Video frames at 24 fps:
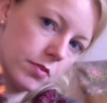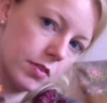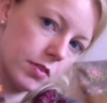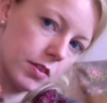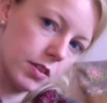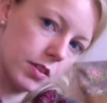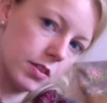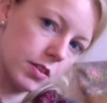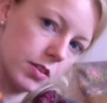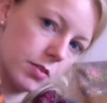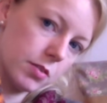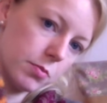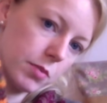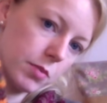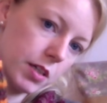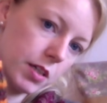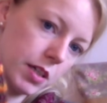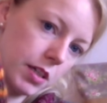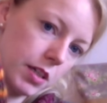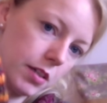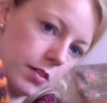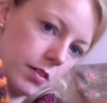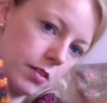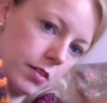This is
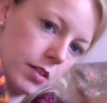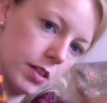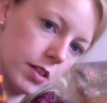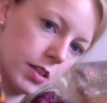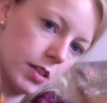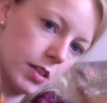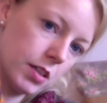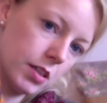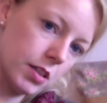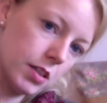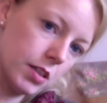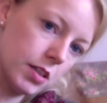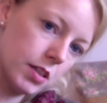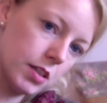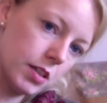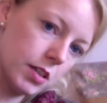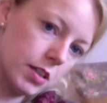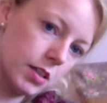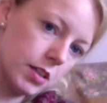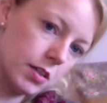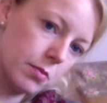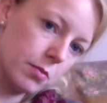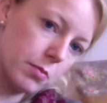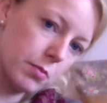my
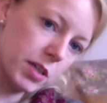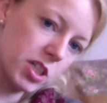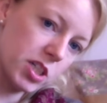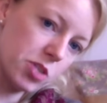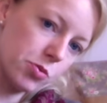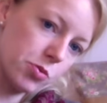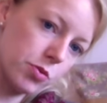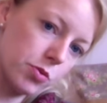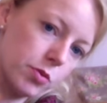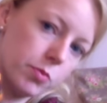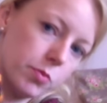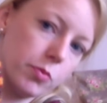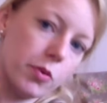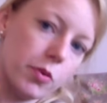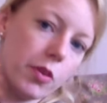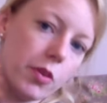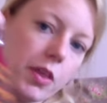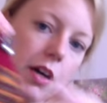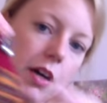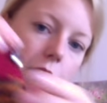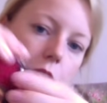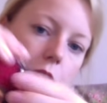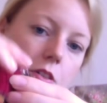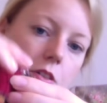mushroom
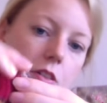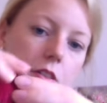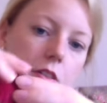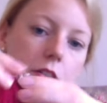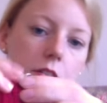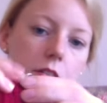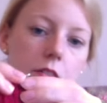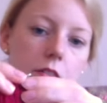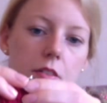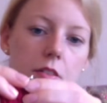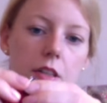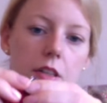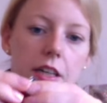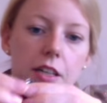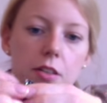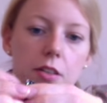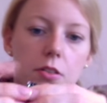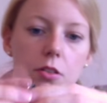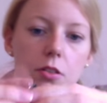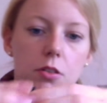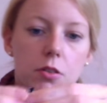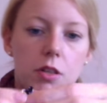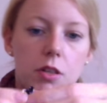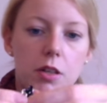without a, I don't
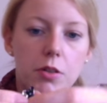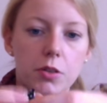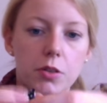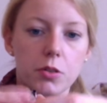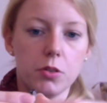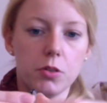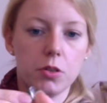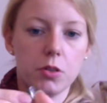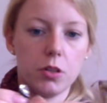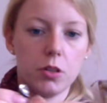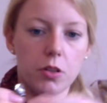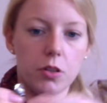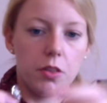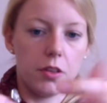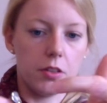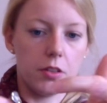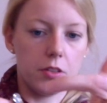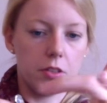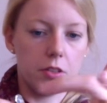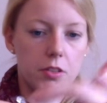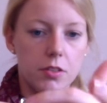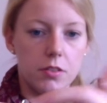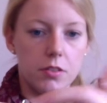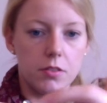know how you call
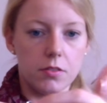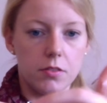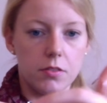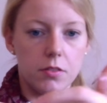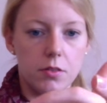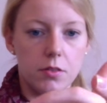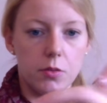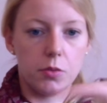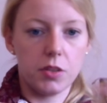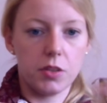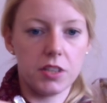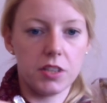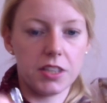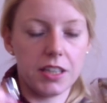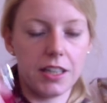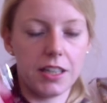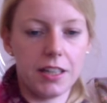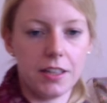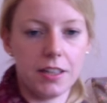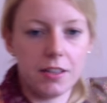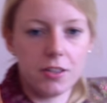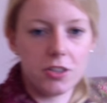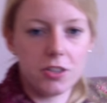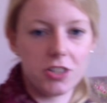this, we
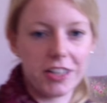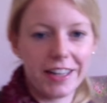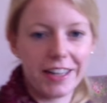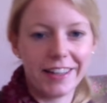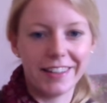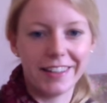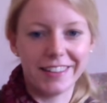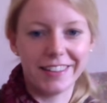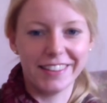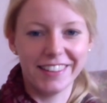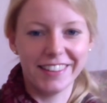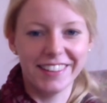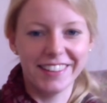say Stängel.